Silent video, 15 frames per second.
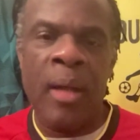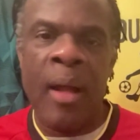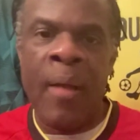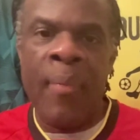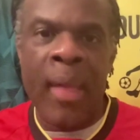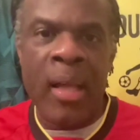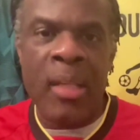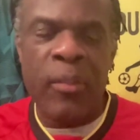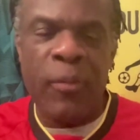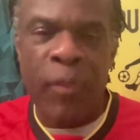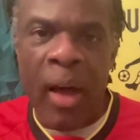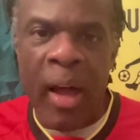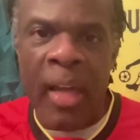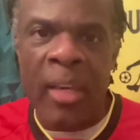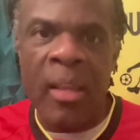and that's
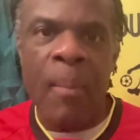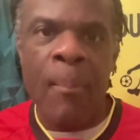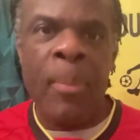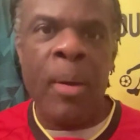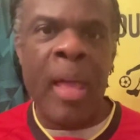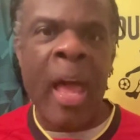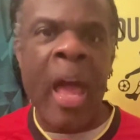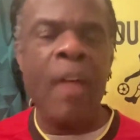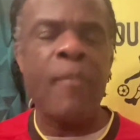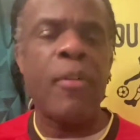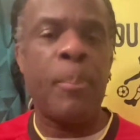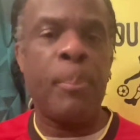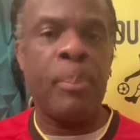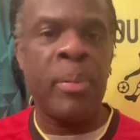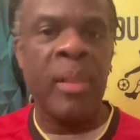fine, but have a
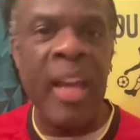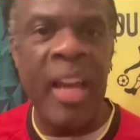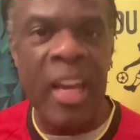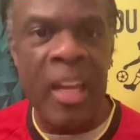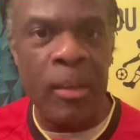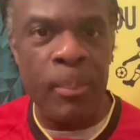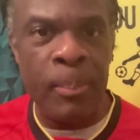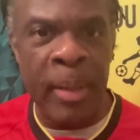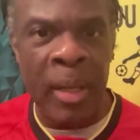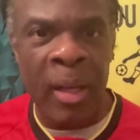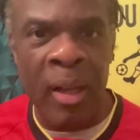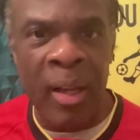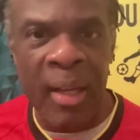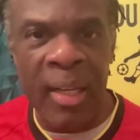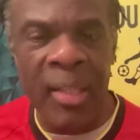plan
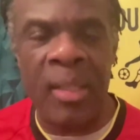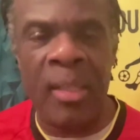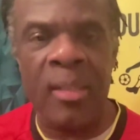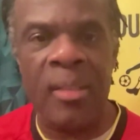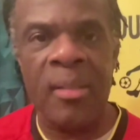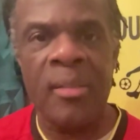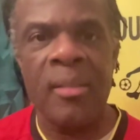behind it.